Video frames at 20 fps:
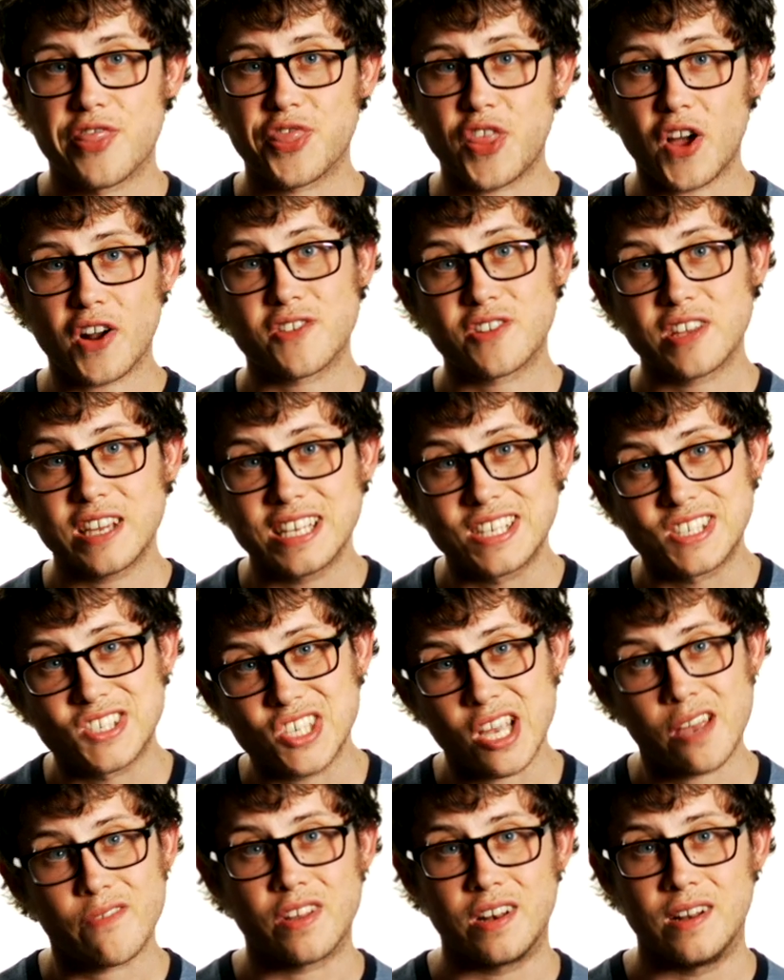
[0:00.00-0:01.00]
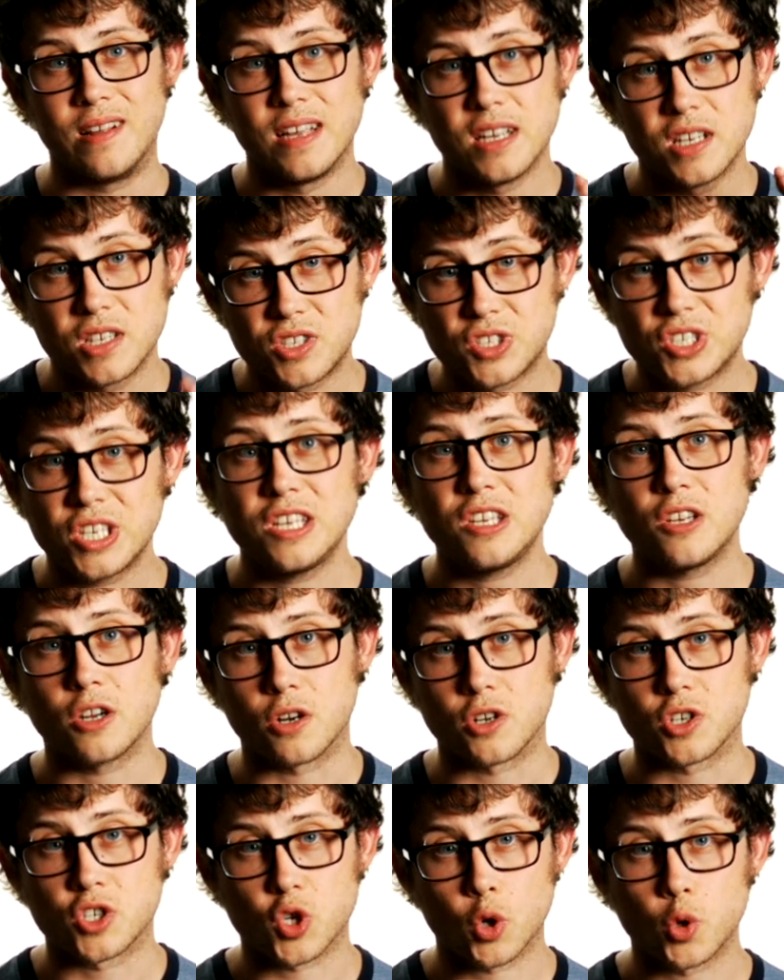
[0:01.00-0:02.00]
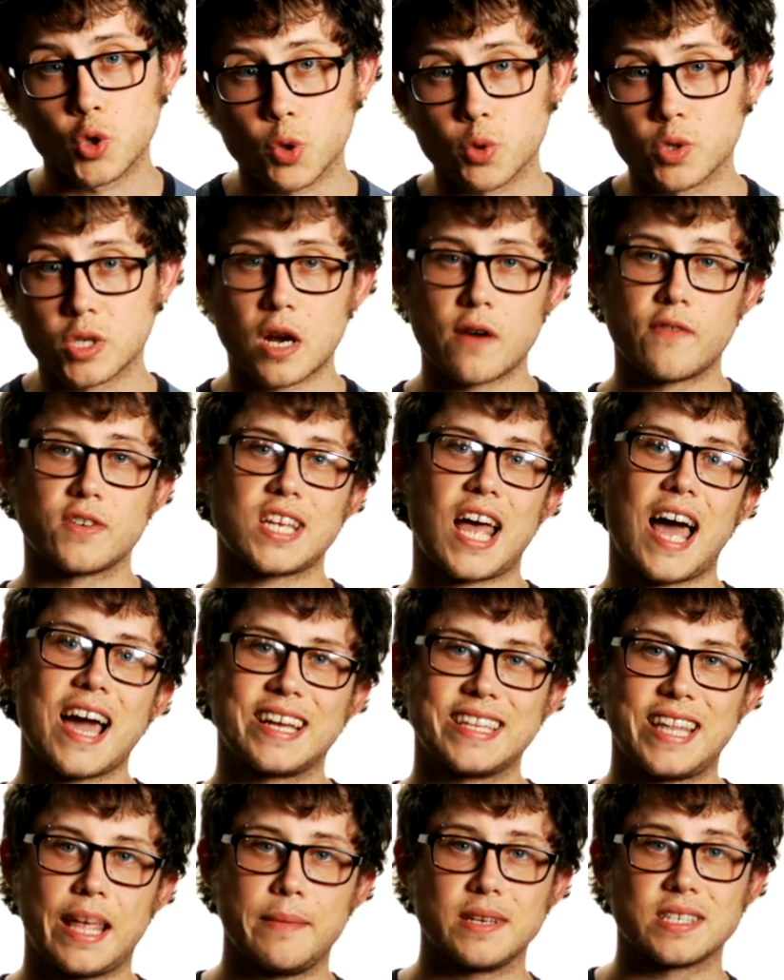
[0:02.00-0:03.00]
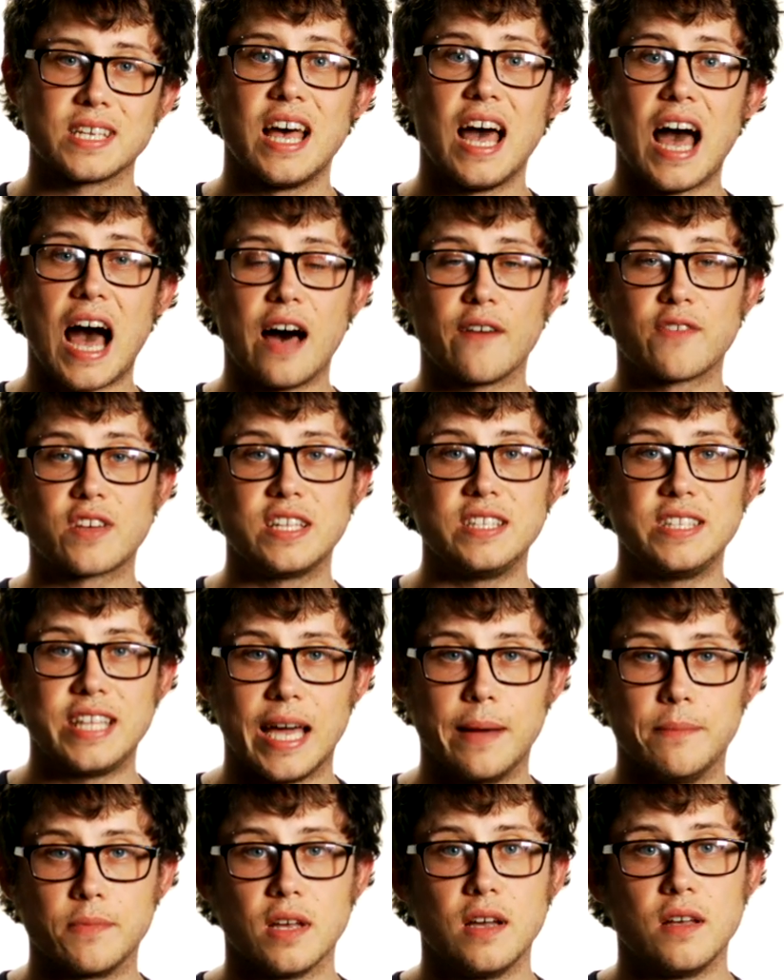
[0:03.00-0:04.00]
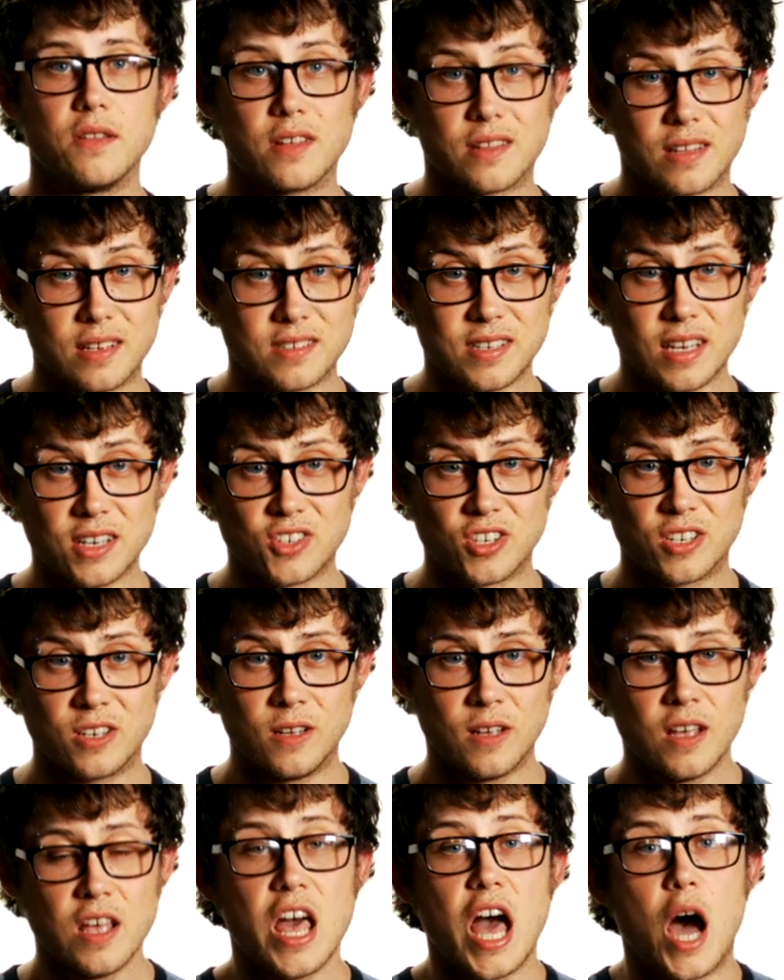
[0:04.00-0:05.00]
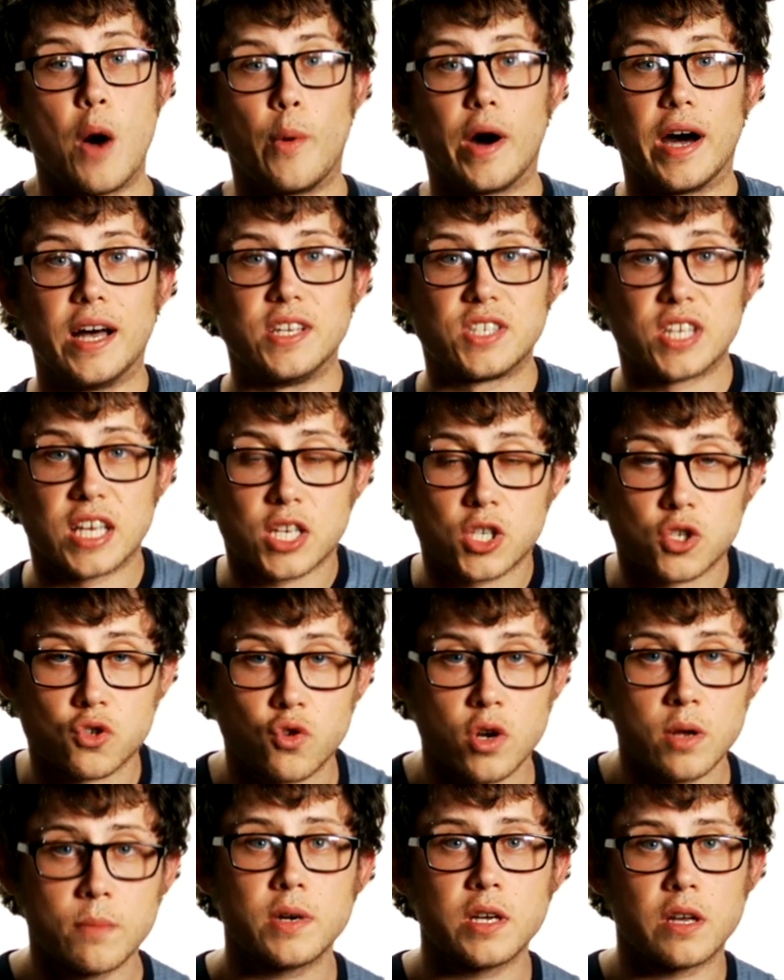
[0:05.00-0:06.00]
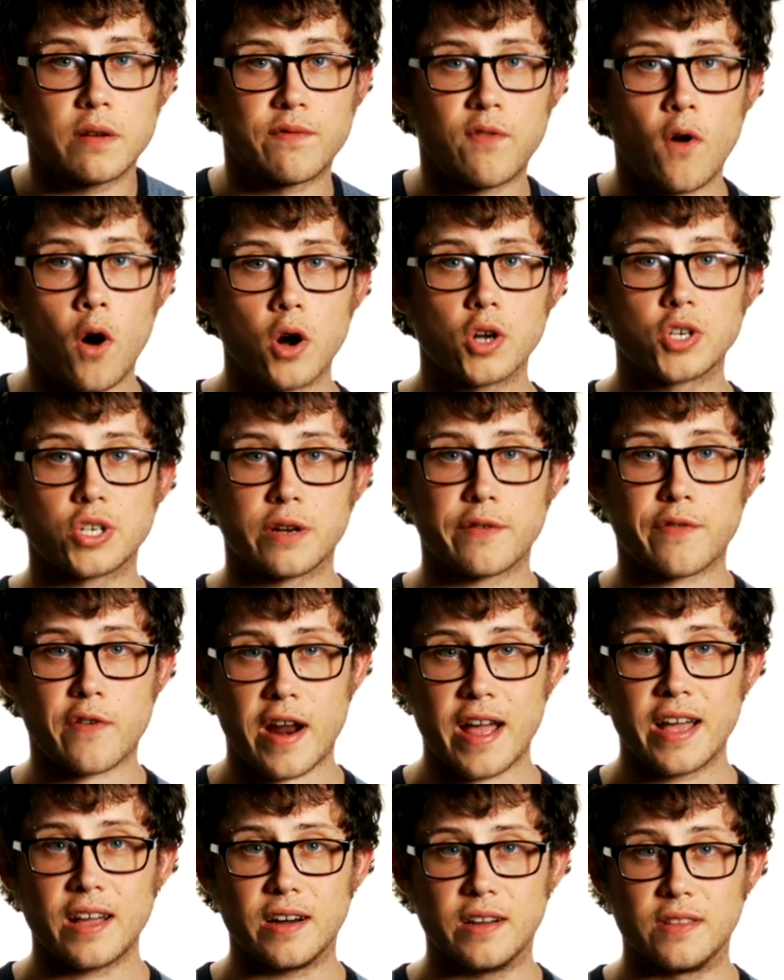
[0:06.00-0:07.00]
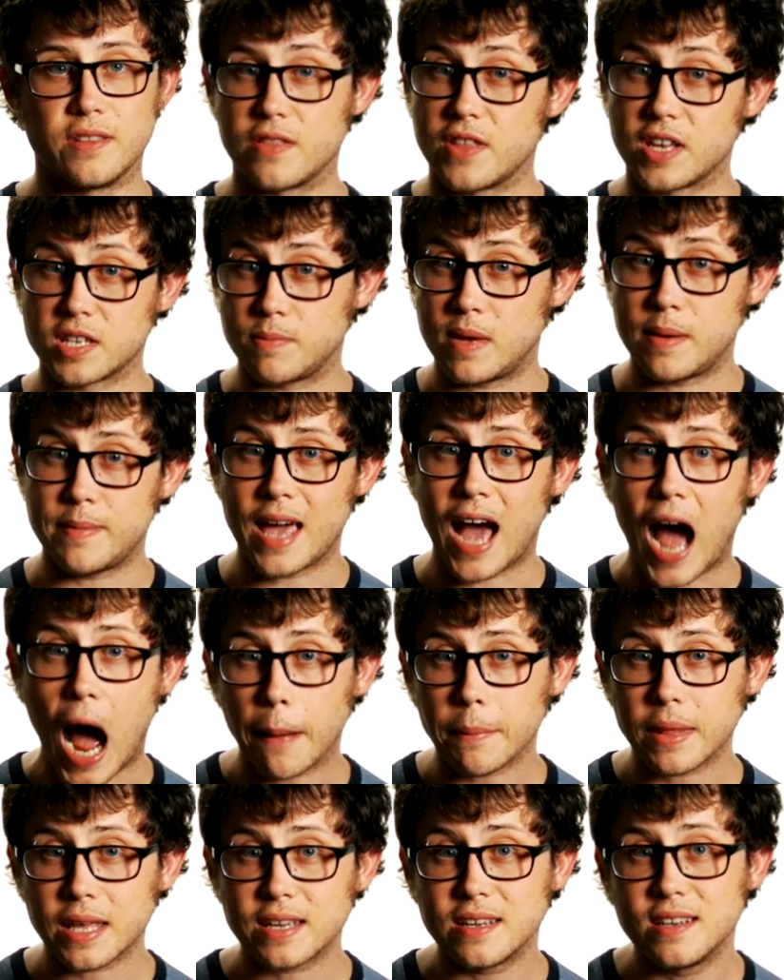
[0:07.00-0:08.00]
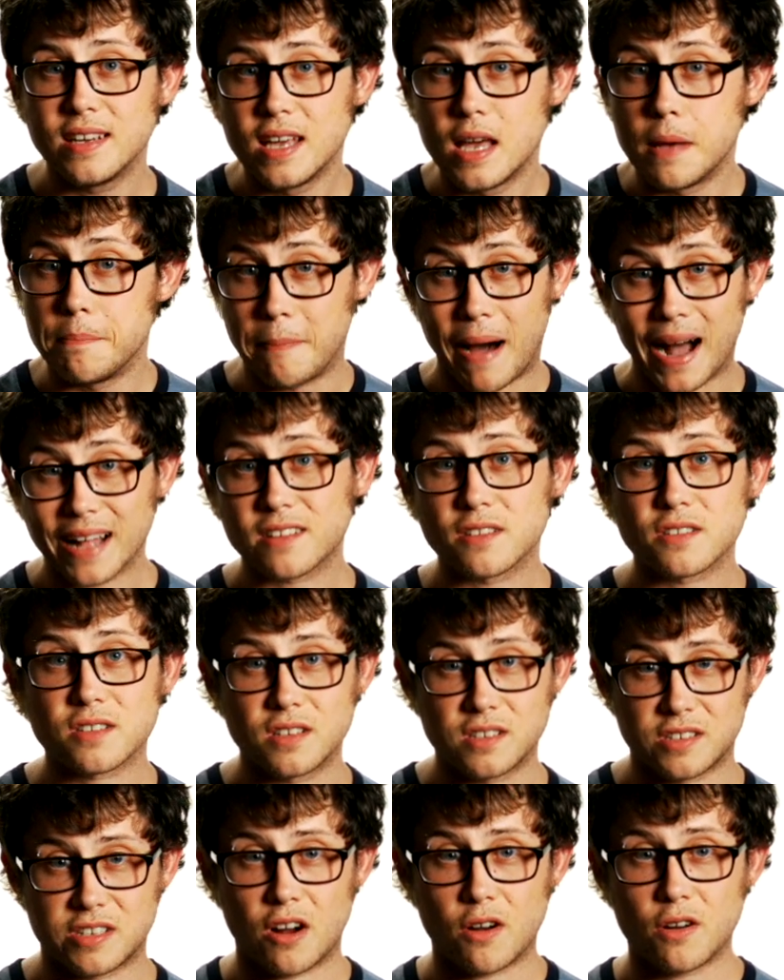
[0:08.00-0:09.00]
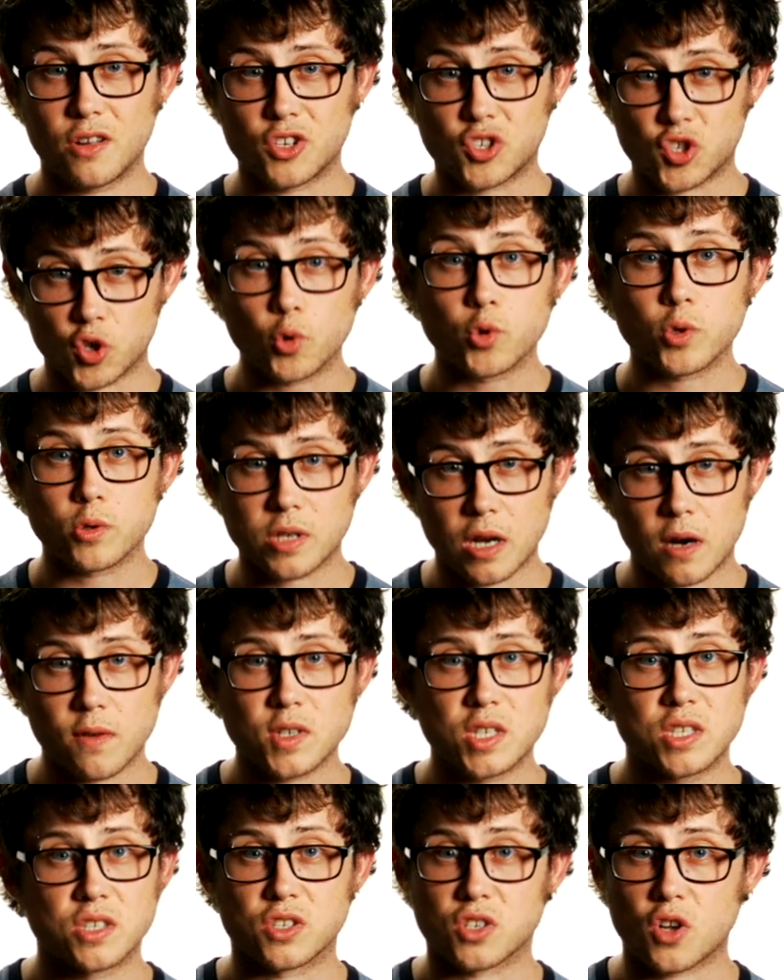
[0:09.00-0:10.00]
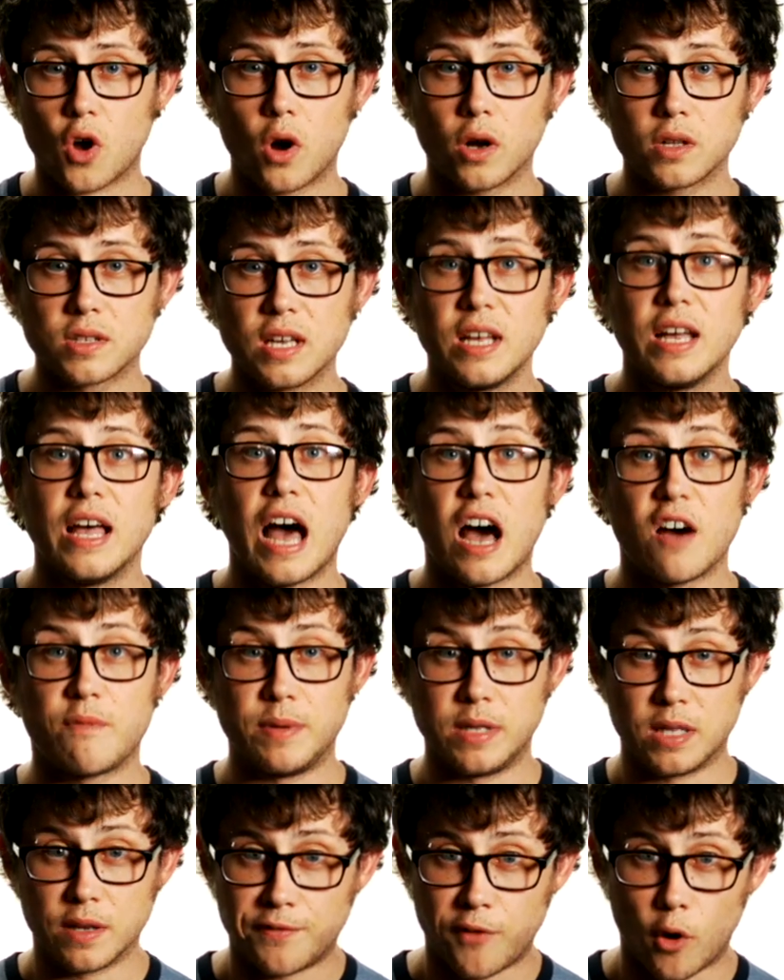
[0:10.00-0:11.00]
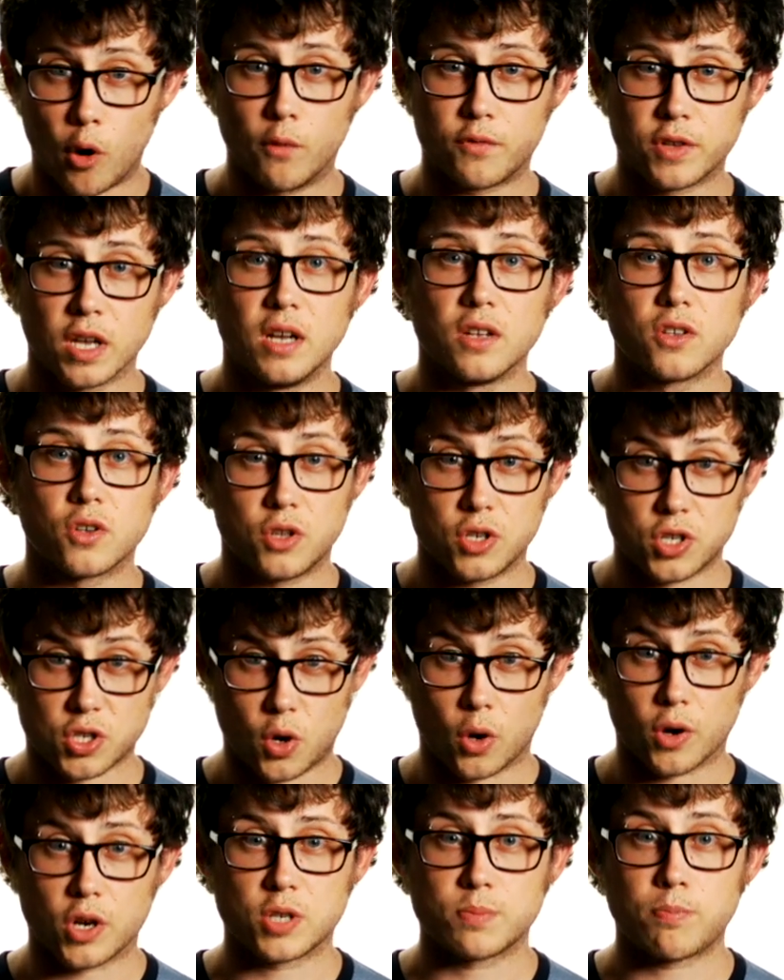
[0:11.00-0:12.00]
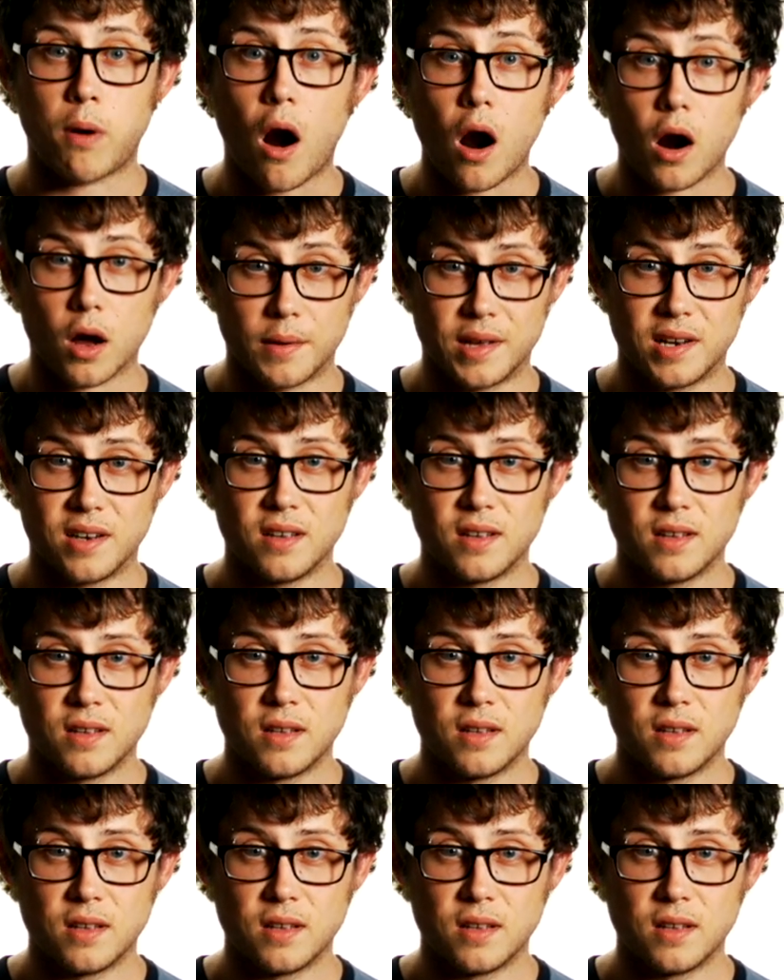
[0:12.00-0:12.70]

37 senior social service academics have condemned the decision. And while it is extremely unfortunate for England that this may be happening, matters concerning social services in Scotland have been devolved to the Scottish Parliament.